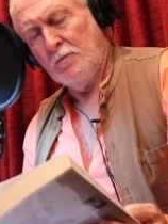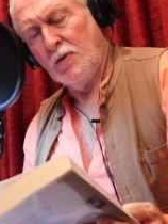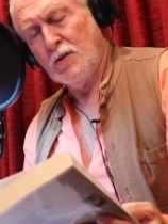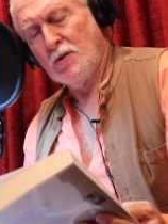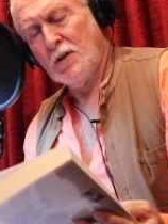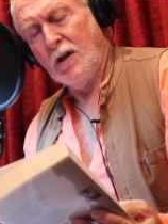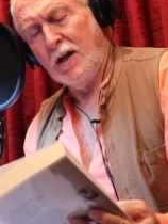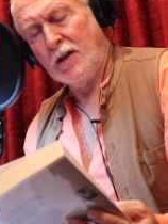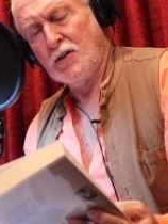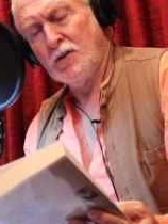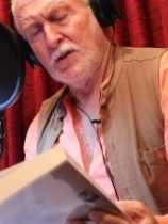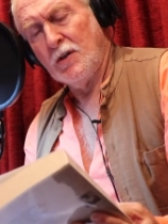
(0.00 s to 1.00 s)
This
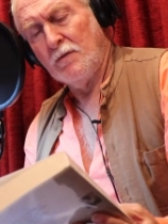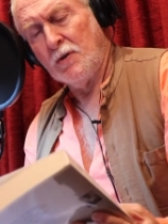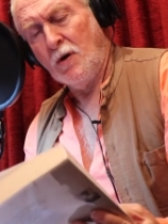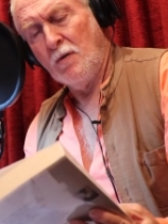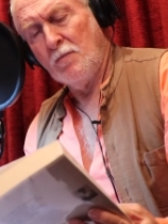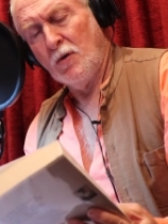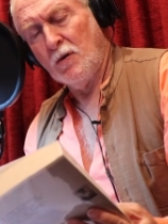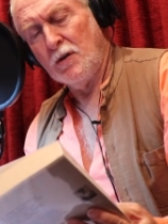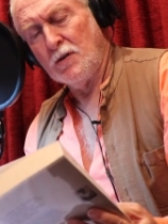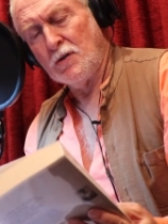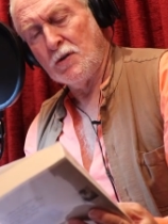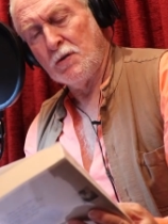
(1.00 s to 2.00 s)
collection of Dom
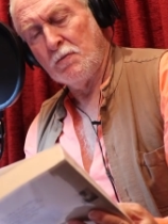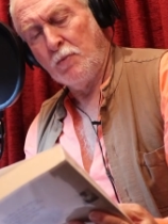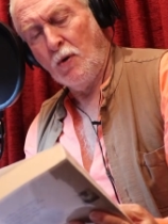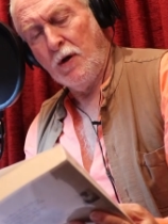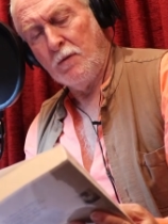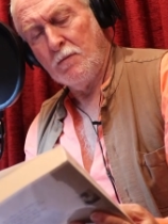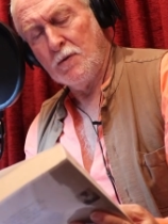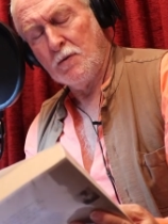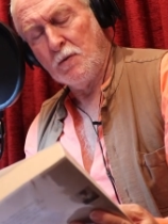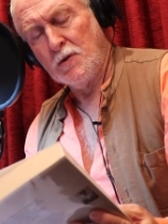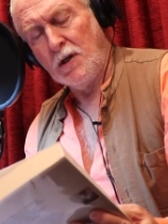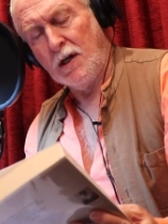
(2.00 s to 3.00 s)
Moraes'
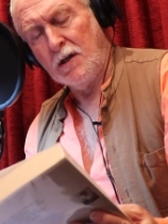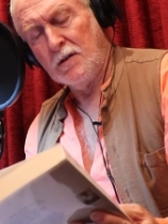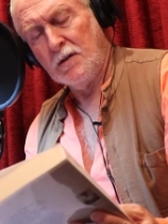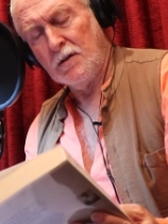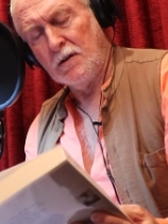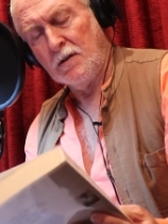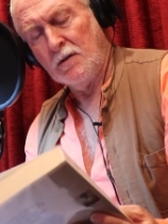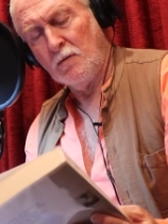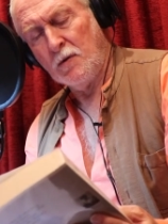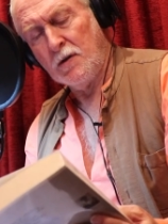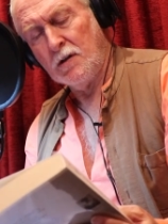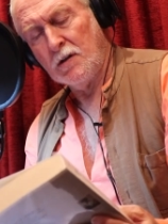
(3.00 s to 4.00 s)
poems was edited
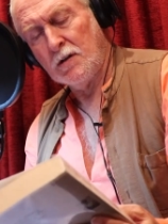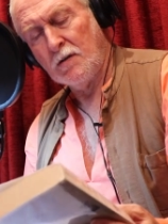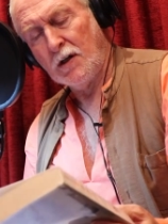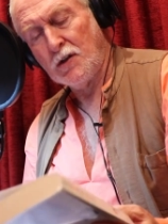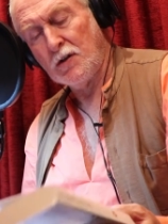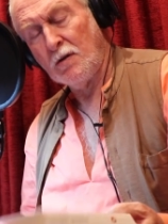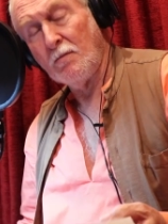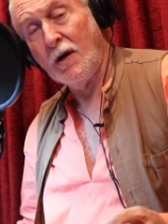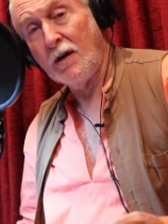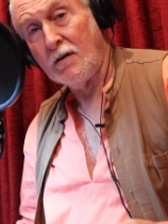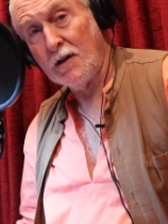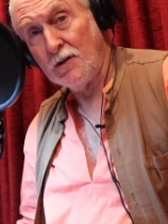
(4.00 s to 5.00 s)
with an introduction
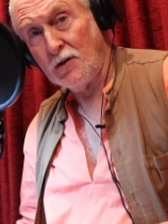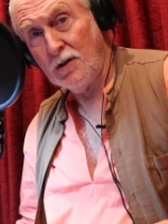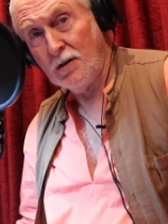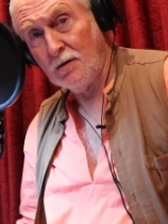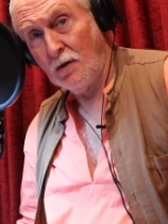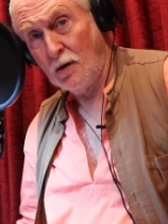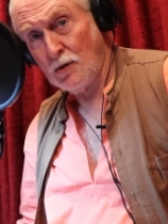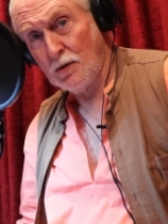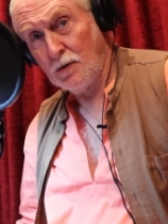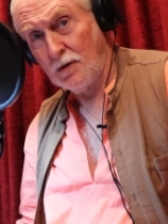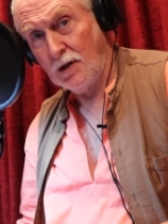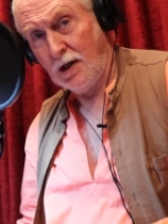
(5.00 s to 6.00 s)
by Ranjit
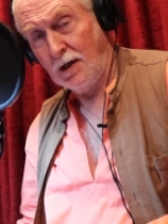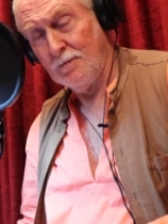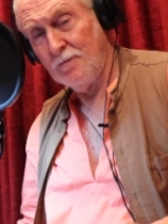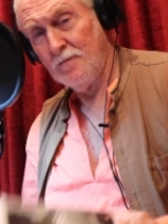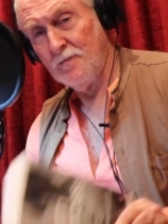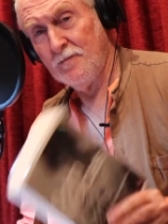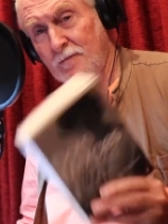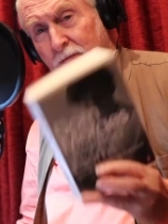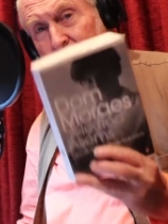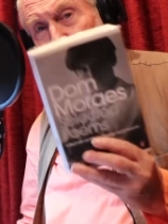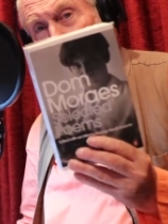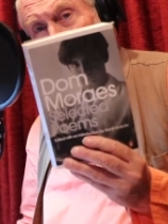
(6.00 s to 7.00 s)
Hoskote.
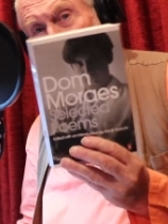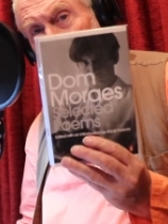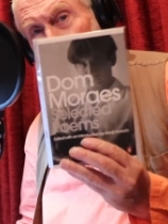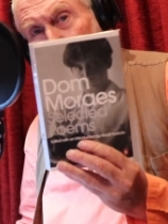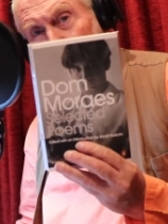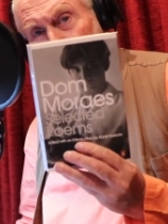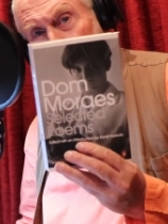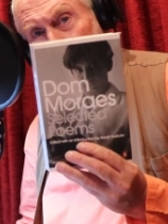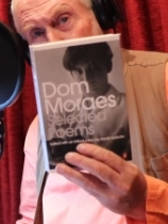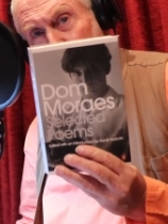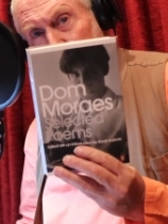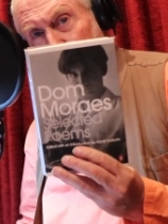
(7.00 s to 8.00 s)
Here you can
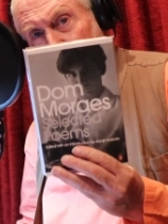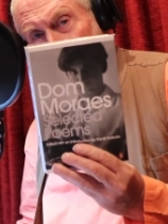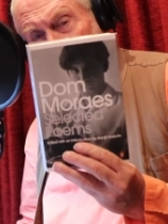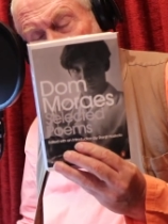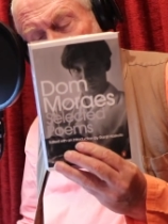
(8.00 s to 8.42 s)
see the book.